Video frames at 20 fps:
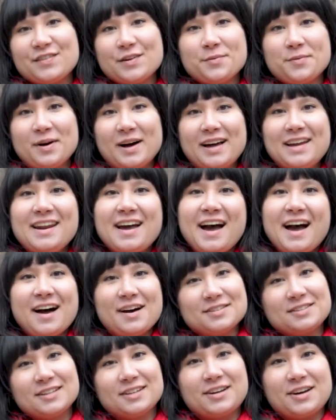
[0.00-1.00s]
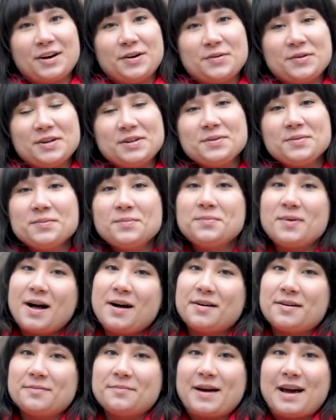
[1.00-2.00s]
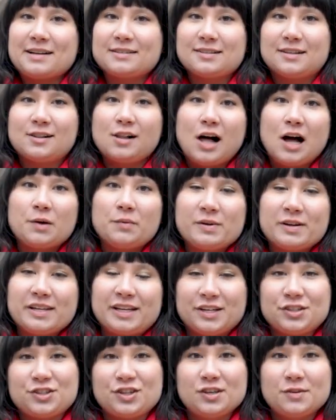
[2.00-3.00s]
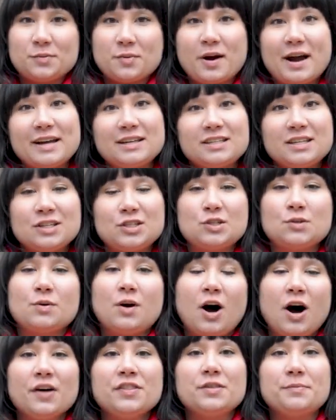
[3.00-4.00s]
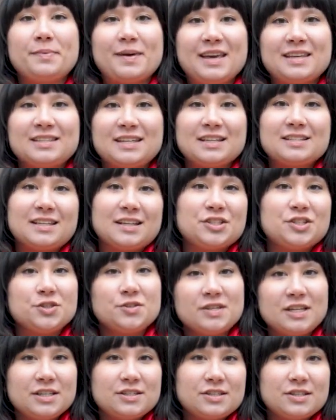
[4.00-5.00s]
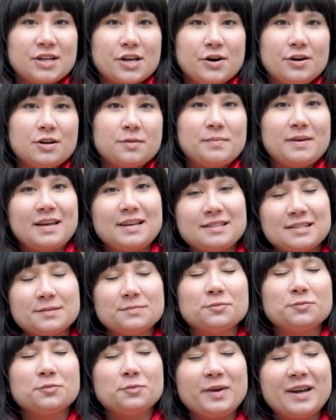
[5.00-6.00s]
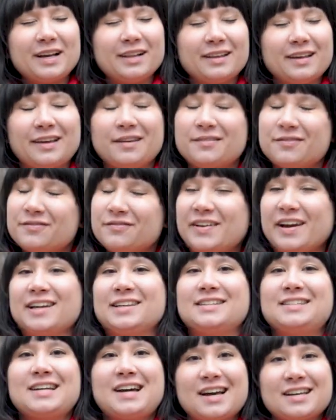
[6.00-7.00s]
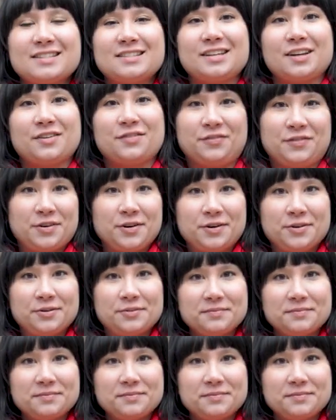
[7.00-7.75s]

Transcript: everyone, how's it going? Welcome back to Clockwork Kitchen, where I teach you all the basics that you need to know to make some really fantastic food.